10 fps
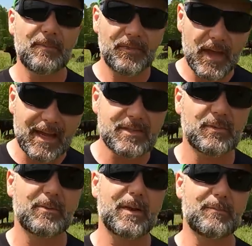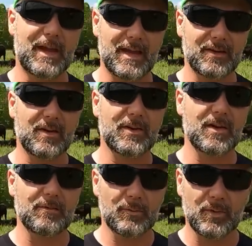and that's when we band our
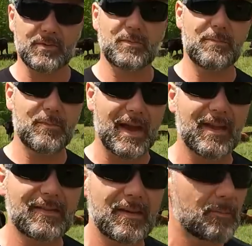young bulls. We band